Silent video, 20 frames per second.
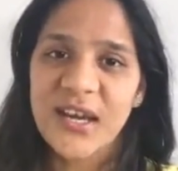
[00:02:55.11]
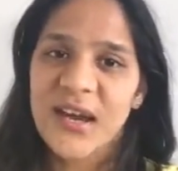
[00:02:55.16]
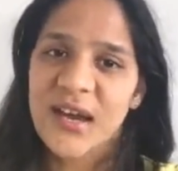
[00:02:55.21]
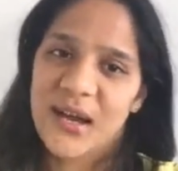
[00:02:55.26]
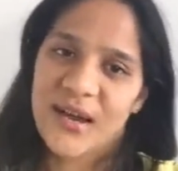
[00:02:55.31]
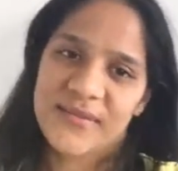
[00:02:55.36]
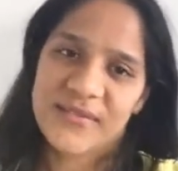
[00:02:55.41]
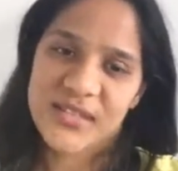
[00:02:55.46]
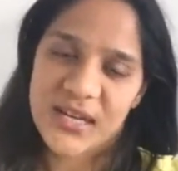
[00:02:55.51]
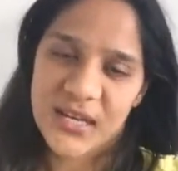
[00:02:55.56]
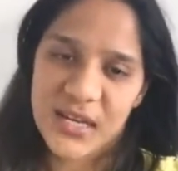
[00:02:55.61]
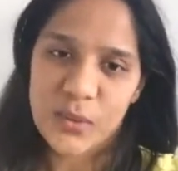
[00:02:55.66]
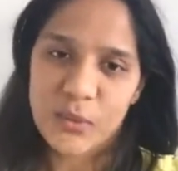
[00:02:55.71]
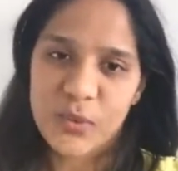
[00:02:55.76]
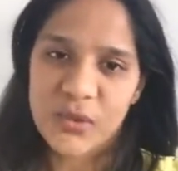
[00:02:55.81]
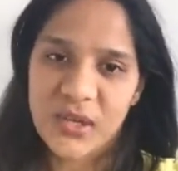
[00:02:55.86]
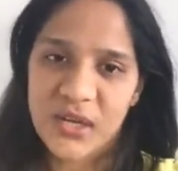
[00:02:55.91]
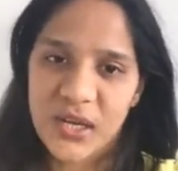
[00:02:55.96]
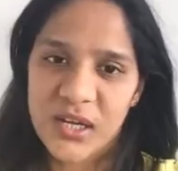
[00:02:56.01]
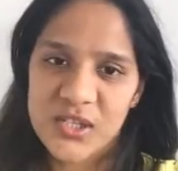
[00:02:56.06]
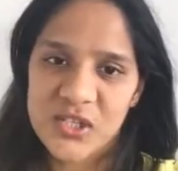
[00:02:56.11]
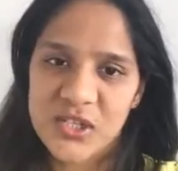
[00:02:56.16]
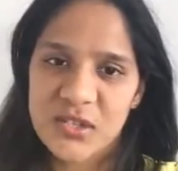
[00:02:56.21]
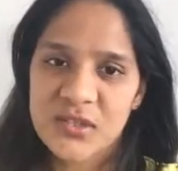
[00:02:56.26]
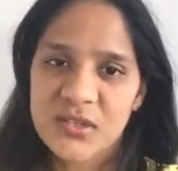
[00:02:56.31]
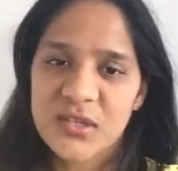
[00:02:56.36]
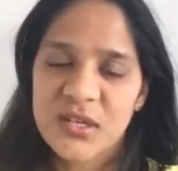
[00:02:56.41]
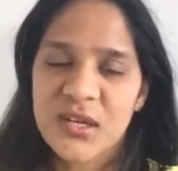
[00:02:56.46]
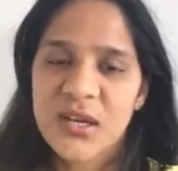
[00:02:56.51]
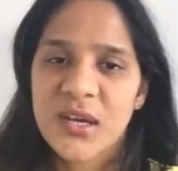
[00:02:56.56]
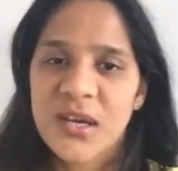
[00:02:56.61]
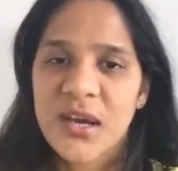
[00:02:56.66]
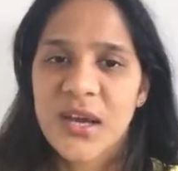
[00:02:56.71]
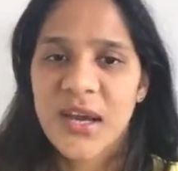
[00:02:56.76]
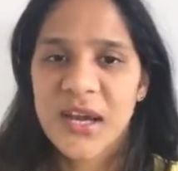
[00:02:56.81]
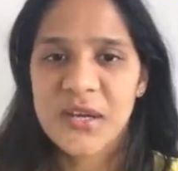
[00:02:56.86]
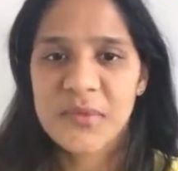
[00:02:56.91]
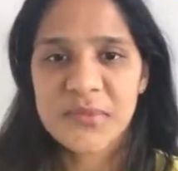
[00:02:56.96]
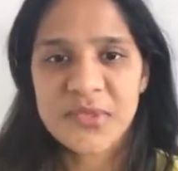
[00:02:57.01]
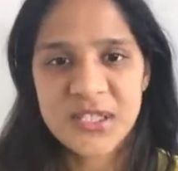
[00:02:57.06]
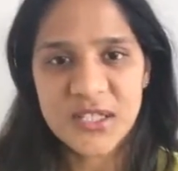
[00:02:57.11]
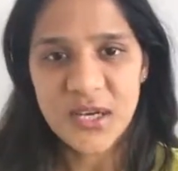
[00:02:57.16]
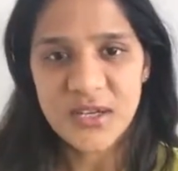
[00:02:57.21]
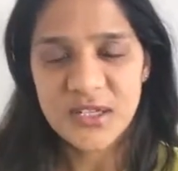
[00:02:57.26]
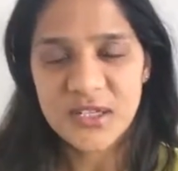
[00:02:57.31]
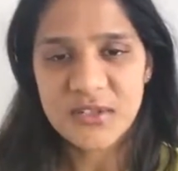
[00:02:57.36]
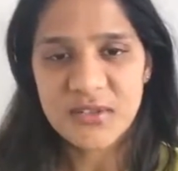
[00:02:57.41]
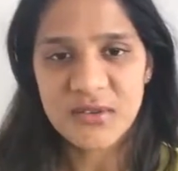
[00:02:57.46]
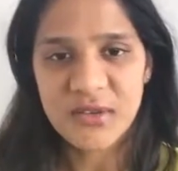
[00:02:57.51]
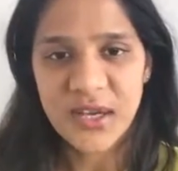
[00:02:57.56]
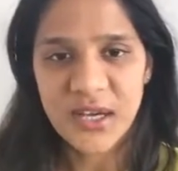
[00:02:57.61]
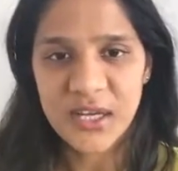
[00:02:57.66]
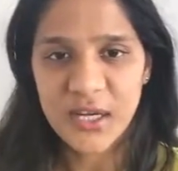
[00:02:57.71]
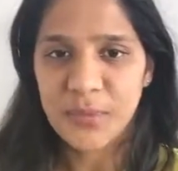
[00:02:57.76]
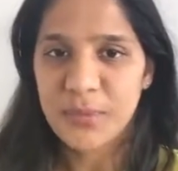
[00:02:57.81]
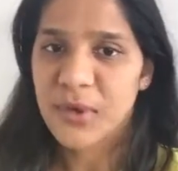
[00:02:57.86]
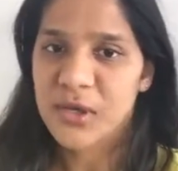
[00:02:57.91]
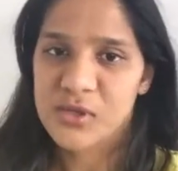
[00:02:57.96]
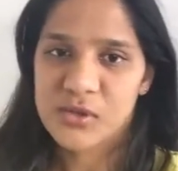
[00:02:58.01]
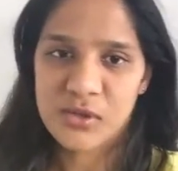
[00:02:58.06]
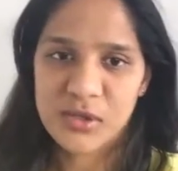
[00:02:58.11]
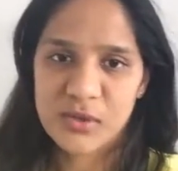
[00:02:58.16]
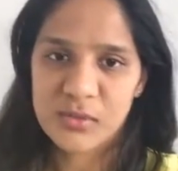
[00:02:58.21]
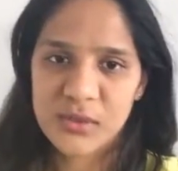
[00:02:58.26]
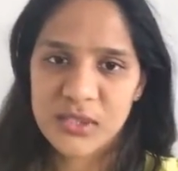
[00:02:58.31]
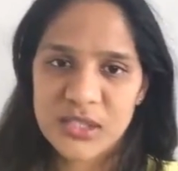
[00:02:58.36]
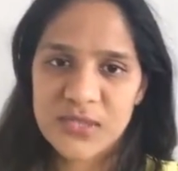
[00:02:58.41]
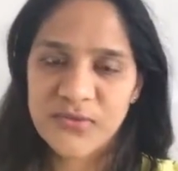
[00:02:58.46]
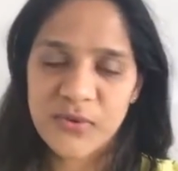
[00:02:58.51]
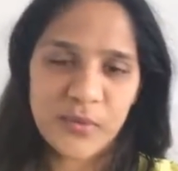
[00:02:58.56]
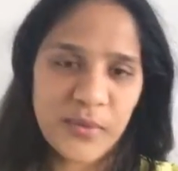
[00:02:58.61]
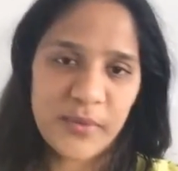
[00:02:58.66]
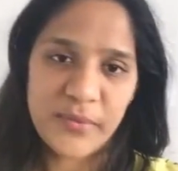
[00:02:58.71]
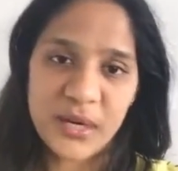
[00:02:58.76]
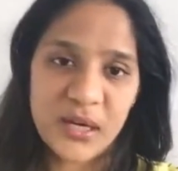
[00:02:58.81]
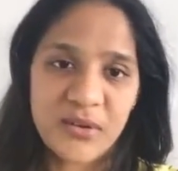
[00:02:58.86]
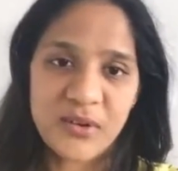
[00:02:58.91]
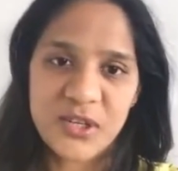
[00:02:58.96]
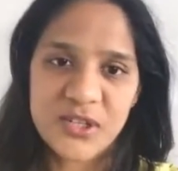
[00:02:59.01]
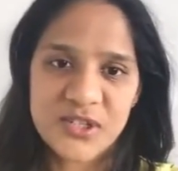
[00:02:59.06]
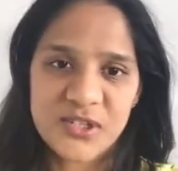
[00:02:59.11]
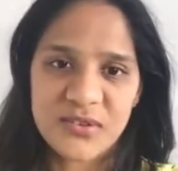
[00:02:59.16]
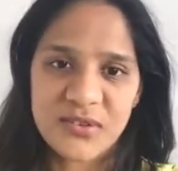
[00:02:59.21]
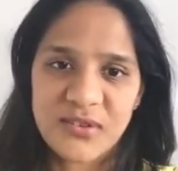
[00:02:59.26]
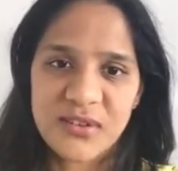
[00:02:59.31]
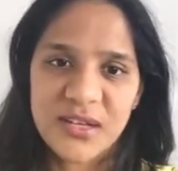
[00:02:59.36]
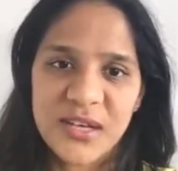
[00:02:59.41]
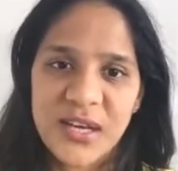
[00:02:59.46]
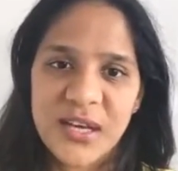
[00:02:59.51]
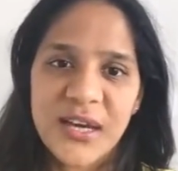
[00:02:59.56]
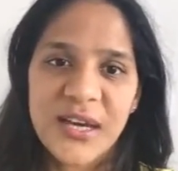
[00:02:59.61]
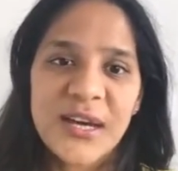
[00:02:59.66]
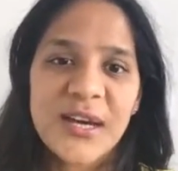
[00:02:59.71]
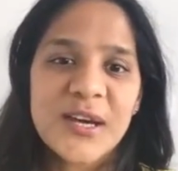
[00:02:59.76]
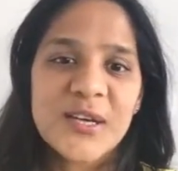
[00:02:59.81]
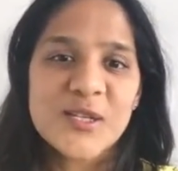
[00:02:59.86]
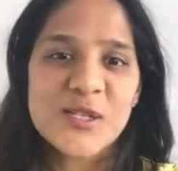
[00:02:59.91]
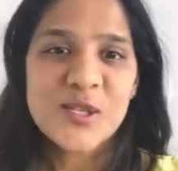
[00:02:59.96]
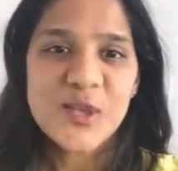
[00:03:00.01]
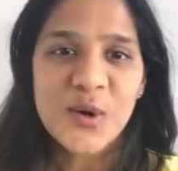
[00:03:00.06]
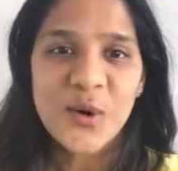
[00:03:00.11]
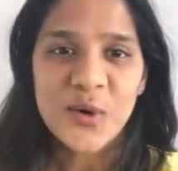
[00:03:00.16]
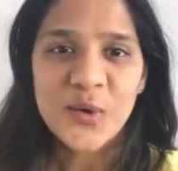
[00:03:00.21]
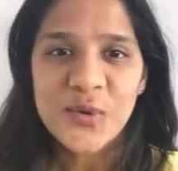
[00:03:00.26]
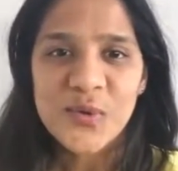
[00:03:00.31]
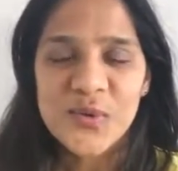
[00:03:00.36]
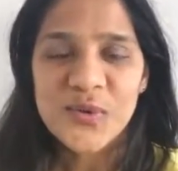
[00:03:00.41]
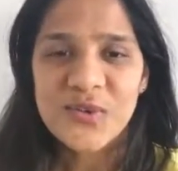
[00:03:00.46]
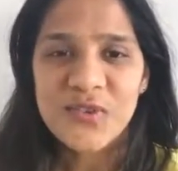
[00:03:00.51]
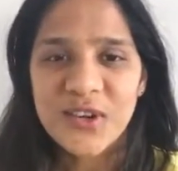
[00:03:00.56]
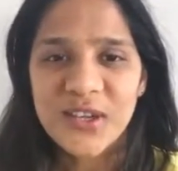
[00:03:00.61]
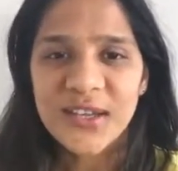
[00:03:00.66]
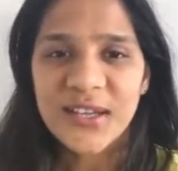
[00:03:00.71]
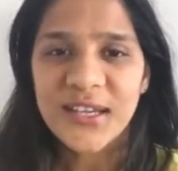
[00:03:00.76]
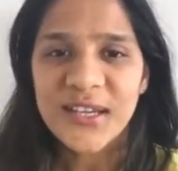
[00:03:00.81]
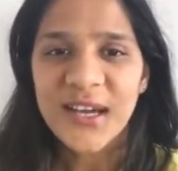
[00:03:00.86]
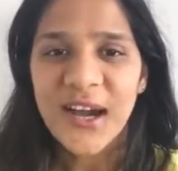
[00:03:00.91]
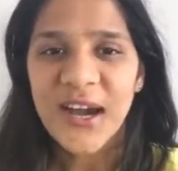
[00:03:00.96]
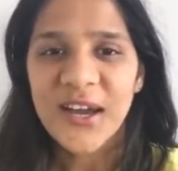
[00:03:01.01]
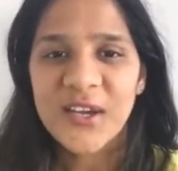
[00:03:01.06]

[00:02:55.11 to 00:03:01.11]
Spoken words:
I've signed up with an agent and I'm starting to line up my documents for my migration. So really, I